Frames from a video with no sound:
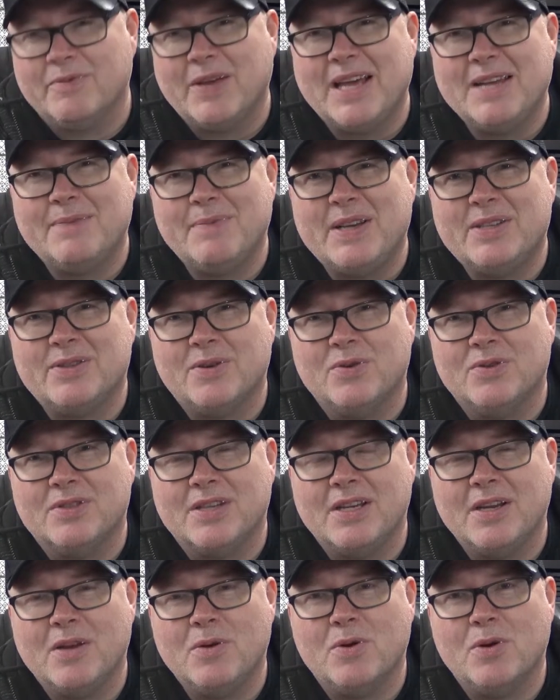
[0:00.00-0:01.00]
the anime is called
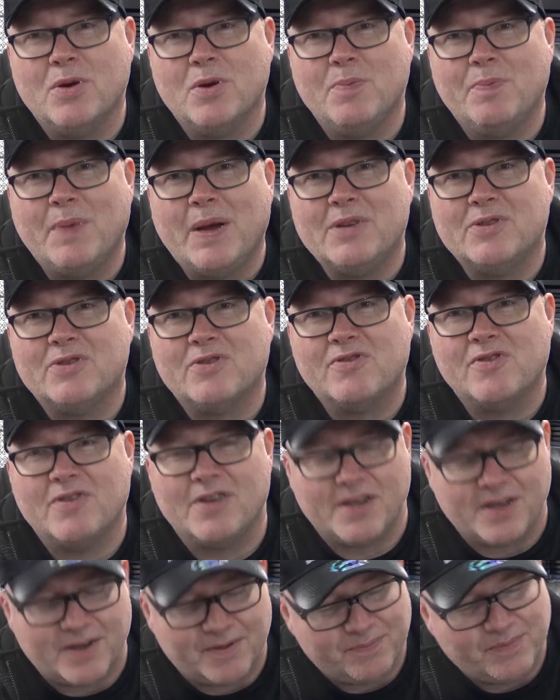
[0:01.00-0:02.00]
Sengoku
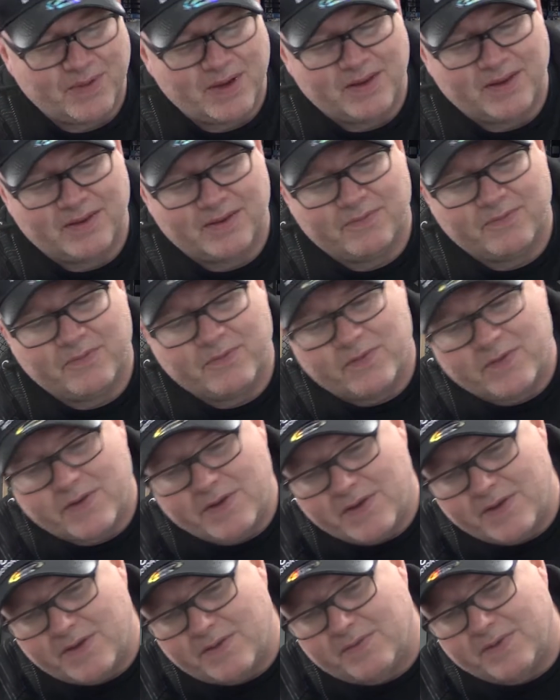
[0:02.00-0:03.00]
Basara, but
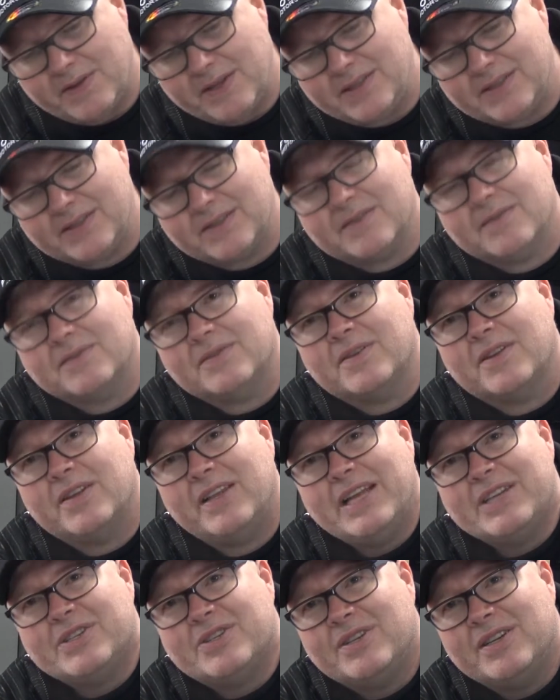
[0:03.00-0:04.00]
this
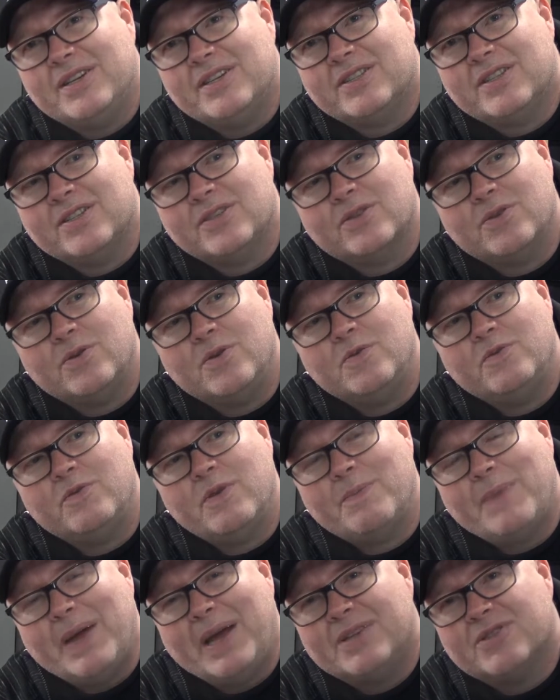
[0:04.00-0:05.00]
collection is just called
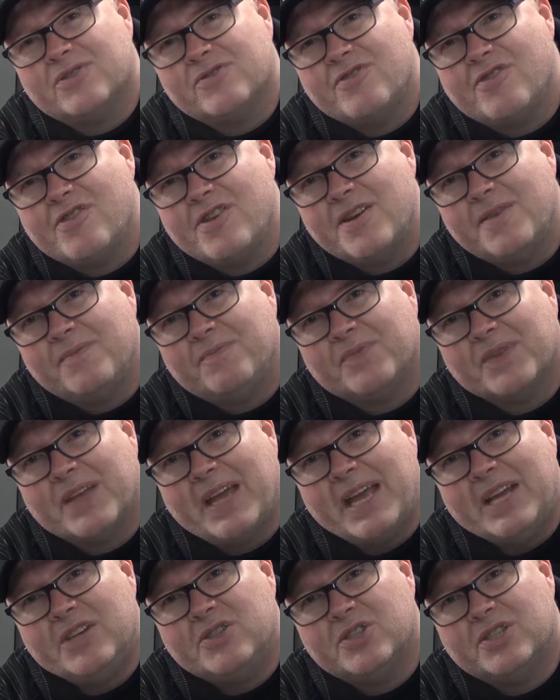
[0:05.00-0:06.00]
the Basara
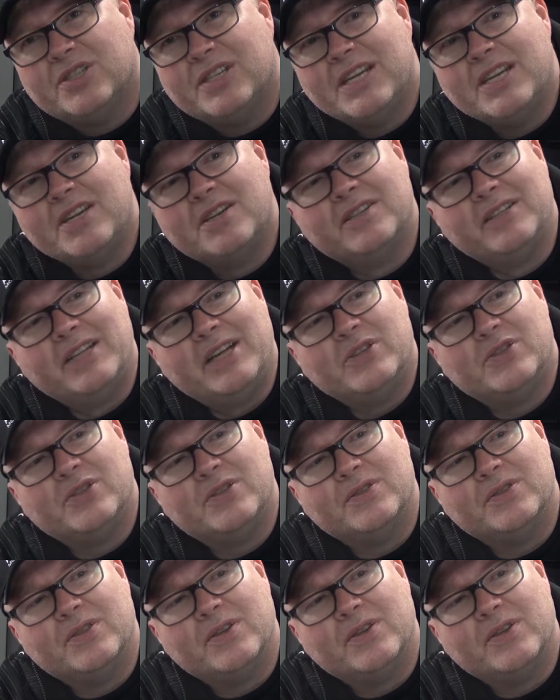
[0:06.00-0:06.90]
HD collection.